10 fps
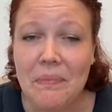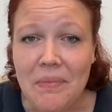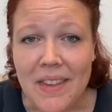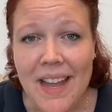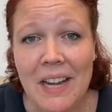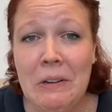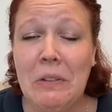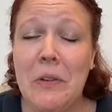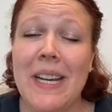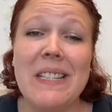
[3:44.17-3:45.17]
I don't know if
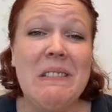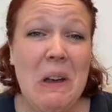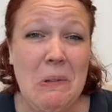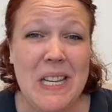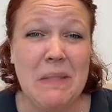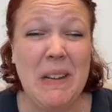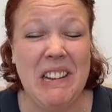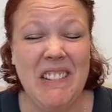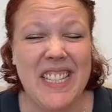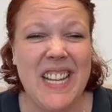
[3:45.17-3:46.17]
you guys know this, but here
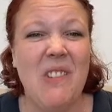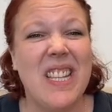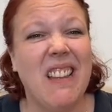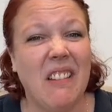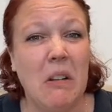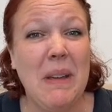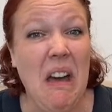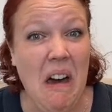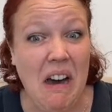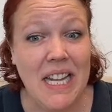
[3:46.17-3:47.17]
in the South it's a little bit
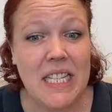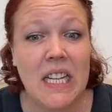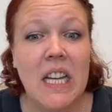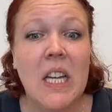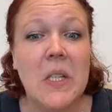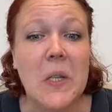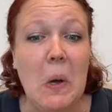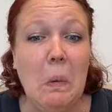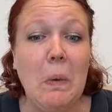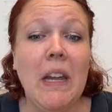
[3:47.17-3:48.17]
hot. So
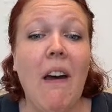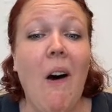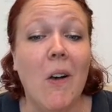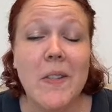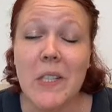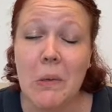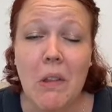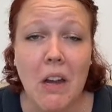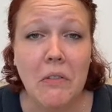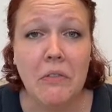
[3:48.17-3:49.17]
we also do a
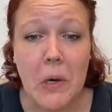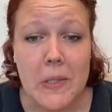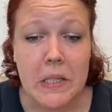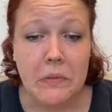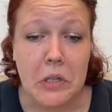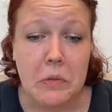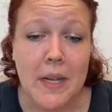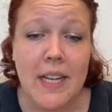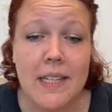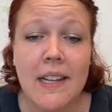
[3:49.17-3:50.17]
lot of frozen
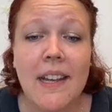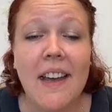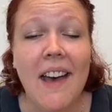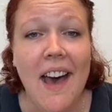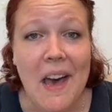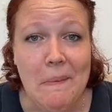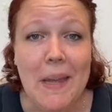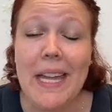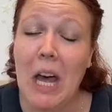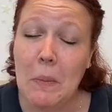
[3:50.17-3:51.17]
enrichment.
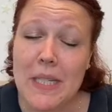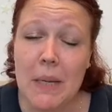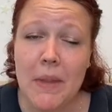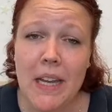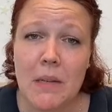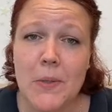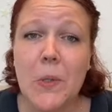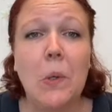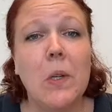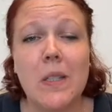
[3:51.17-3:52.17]
It helps keep the animals
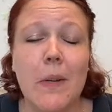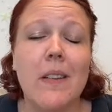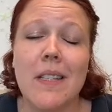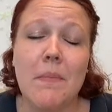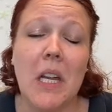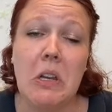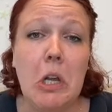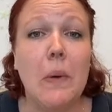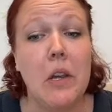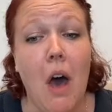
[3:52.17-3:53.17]
cool as well as something
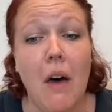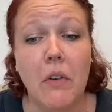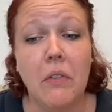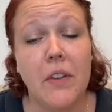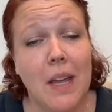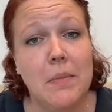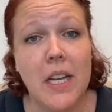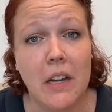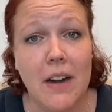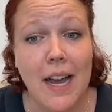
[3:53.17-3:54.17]
new and novel for them to
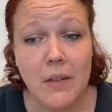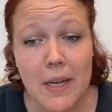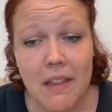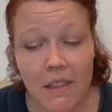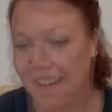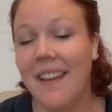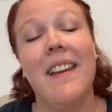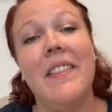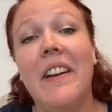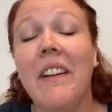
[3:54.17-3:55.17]
interact with.
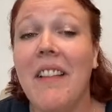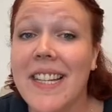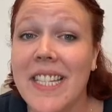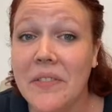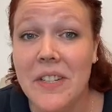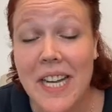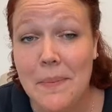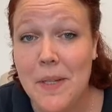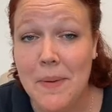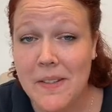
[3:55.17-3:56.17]
There are lots of different
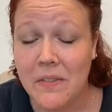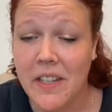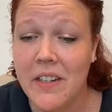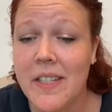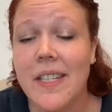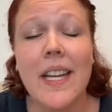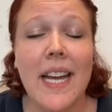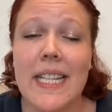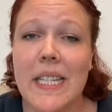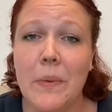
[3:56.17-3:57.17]
types of puzzle feeders. The
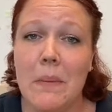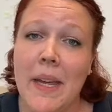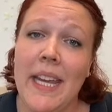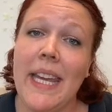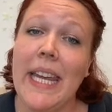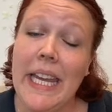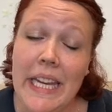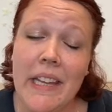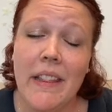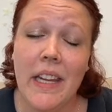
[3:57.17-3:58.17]
kinds that we make
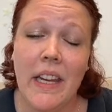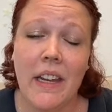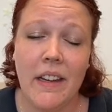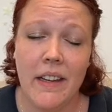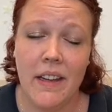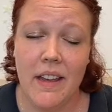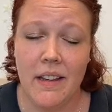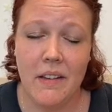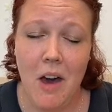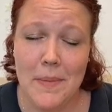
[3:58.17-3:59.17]
in the
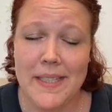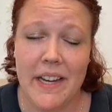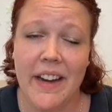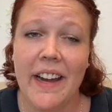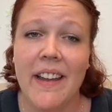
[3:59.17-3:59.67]
commissary